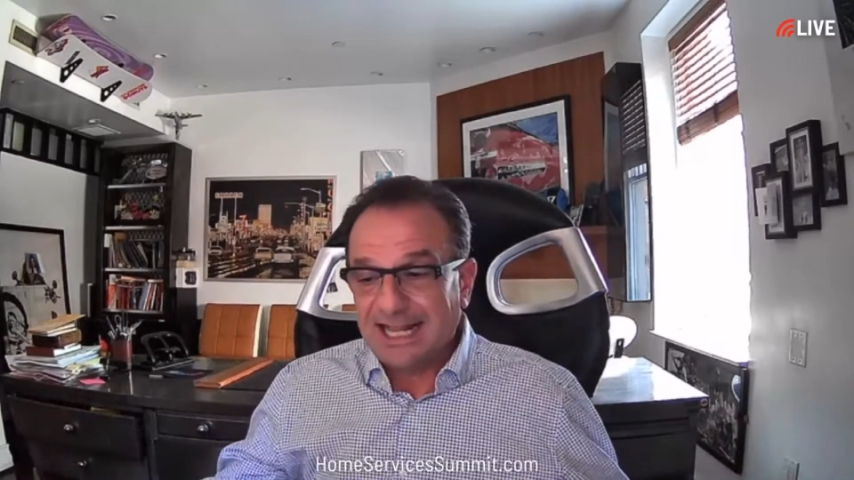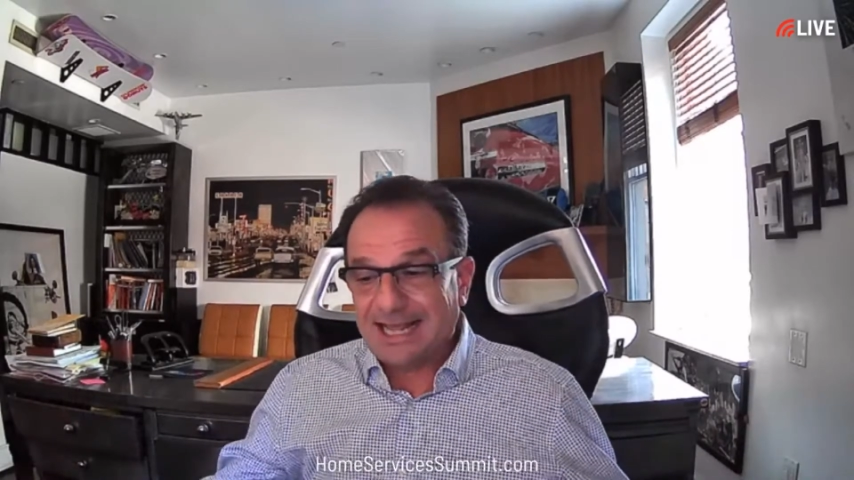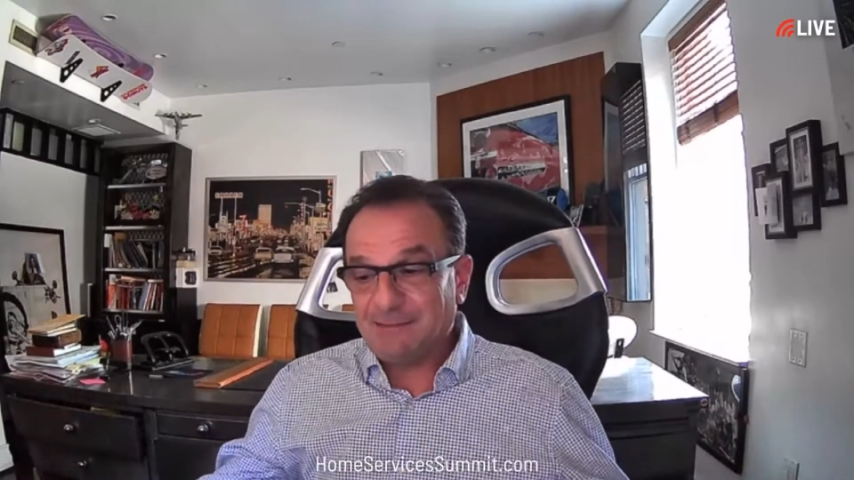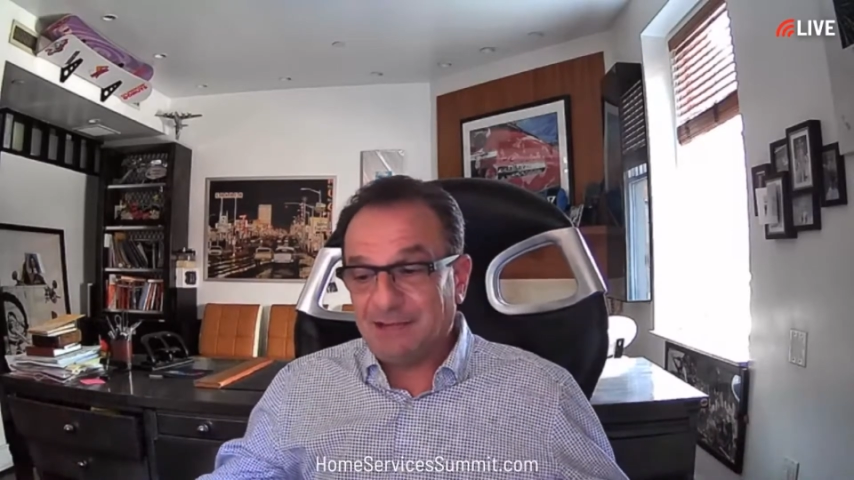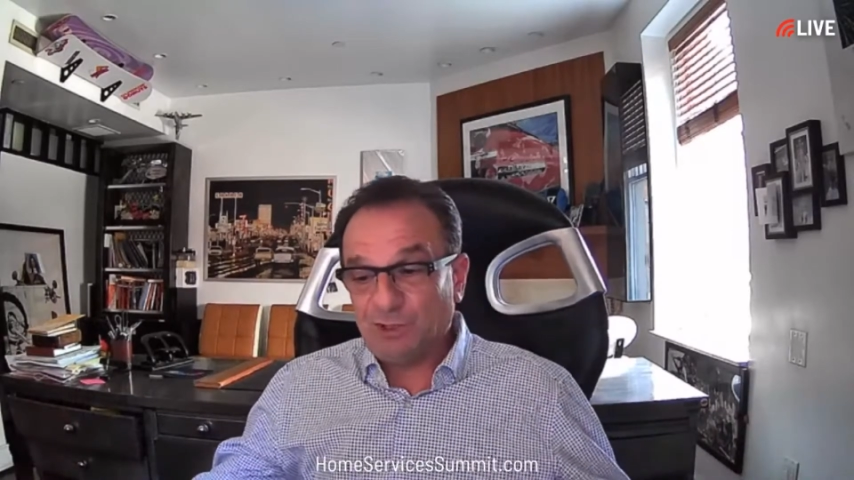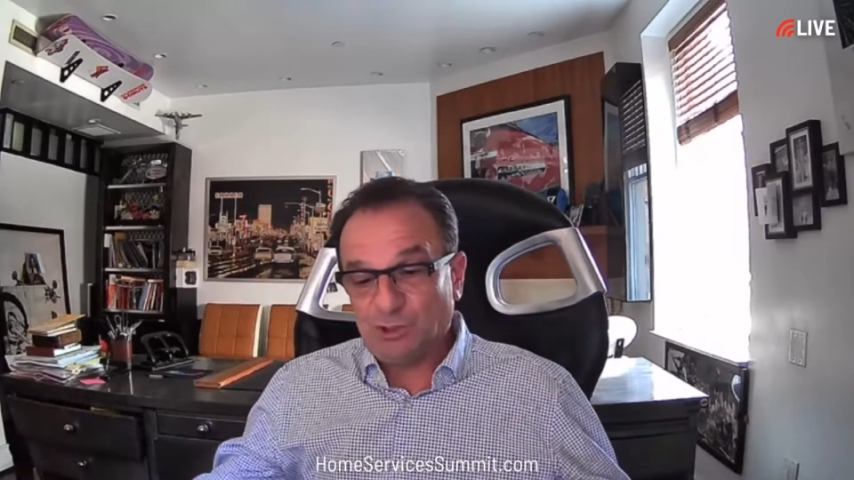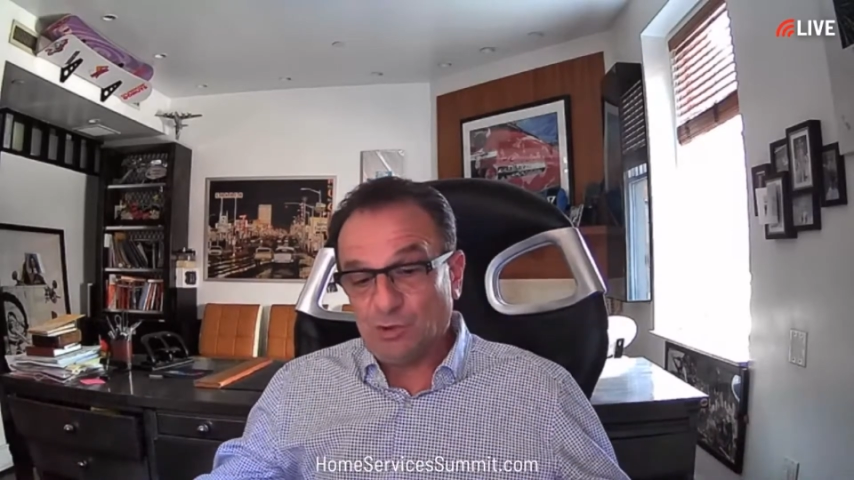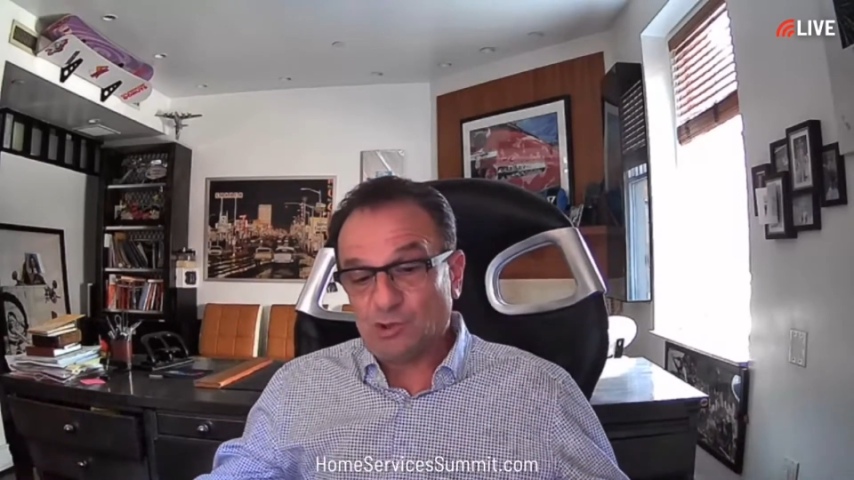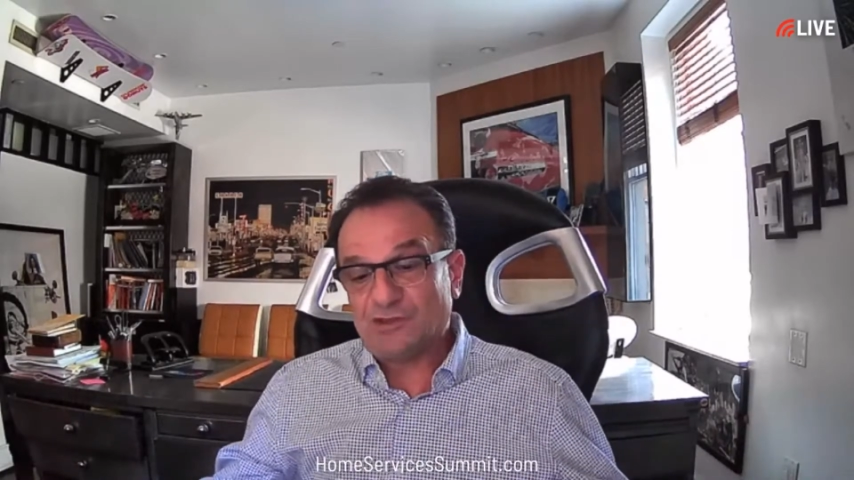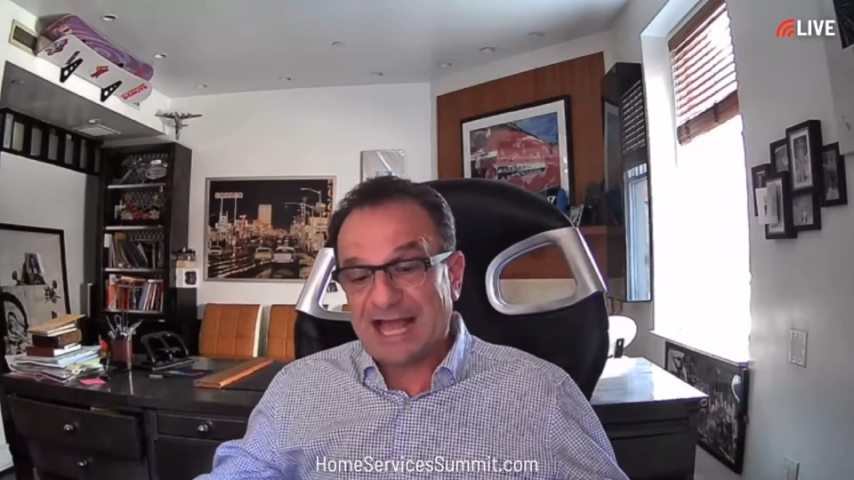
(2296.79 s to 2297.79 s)
And then we
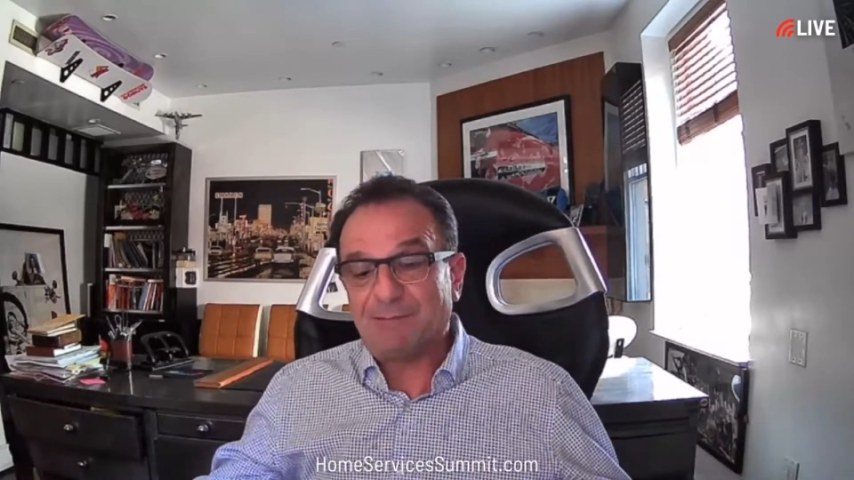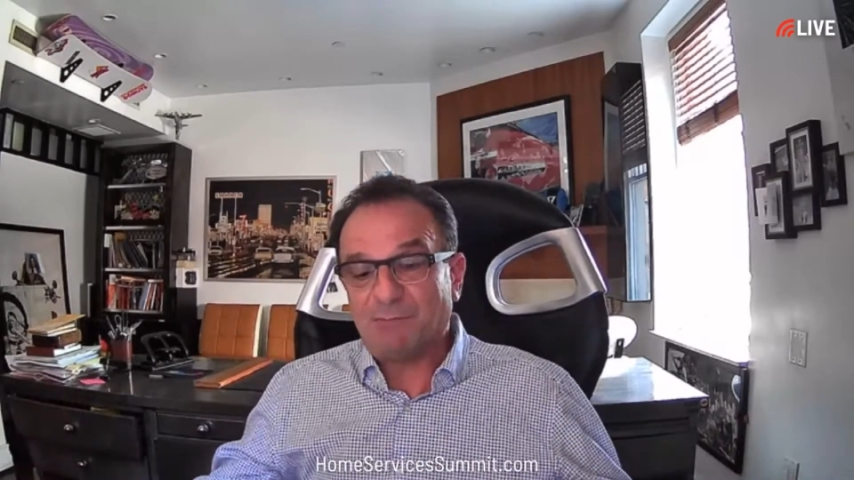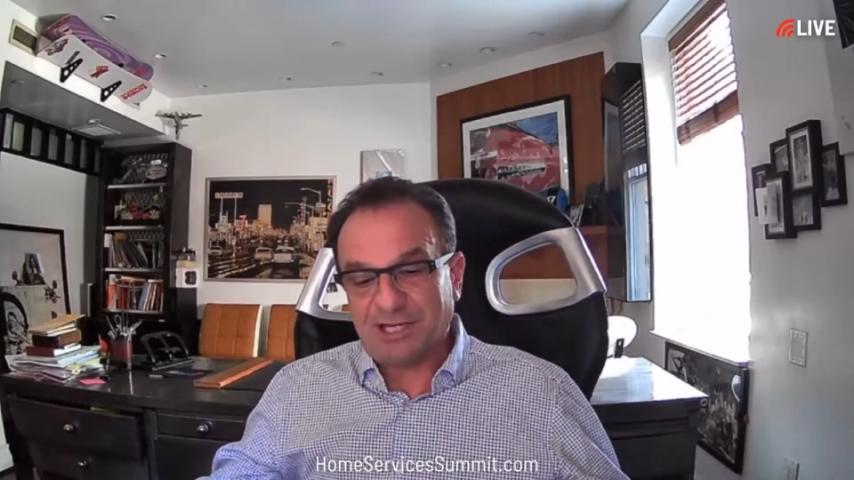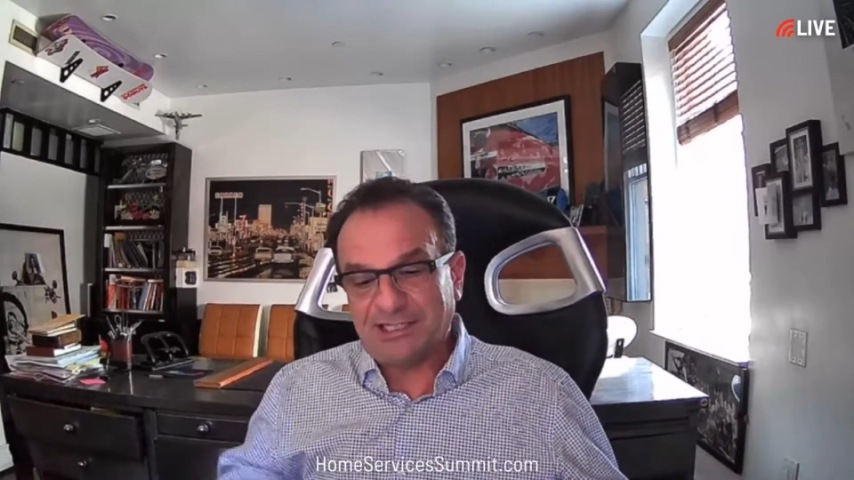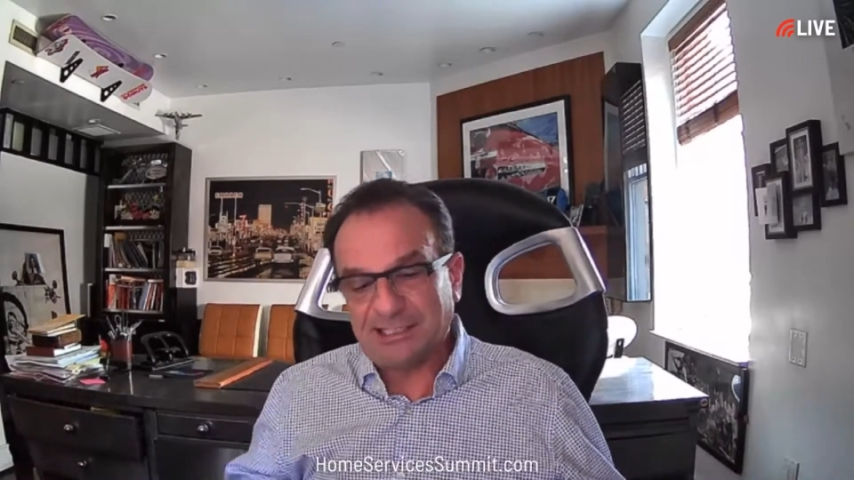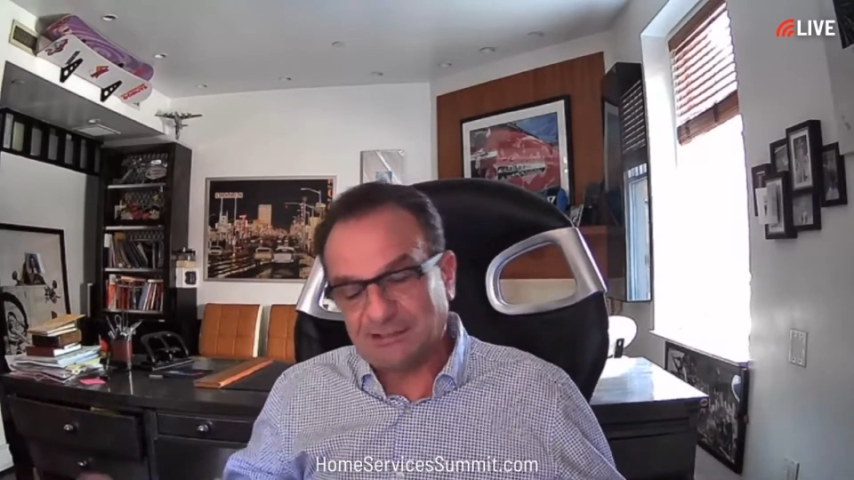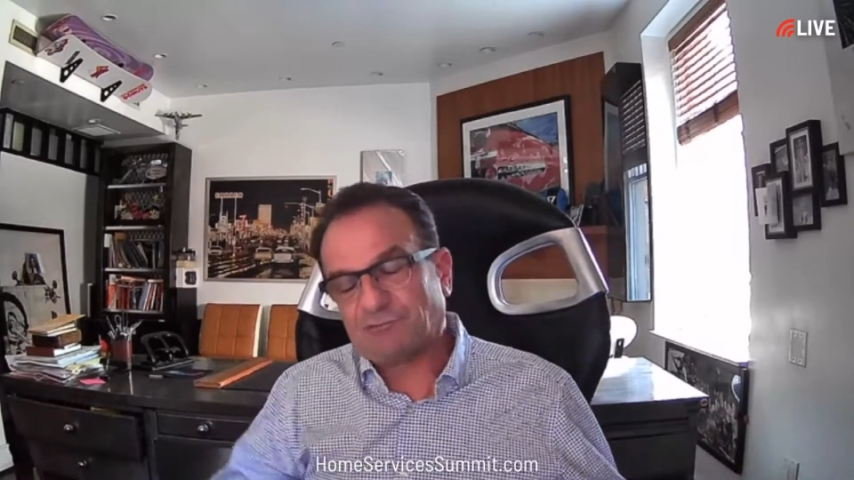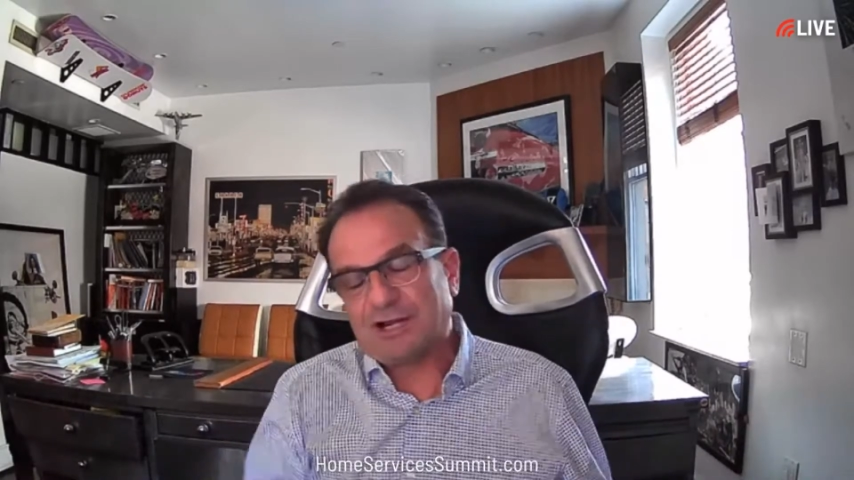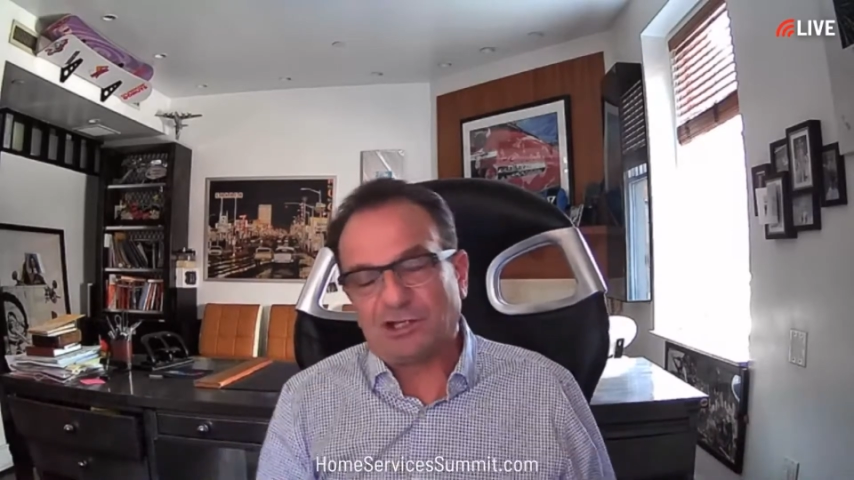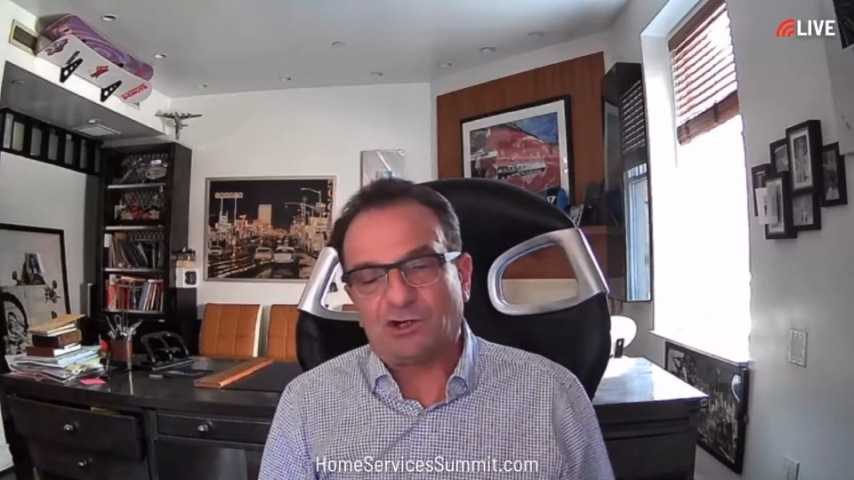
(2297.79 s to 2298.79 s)
use that money to defray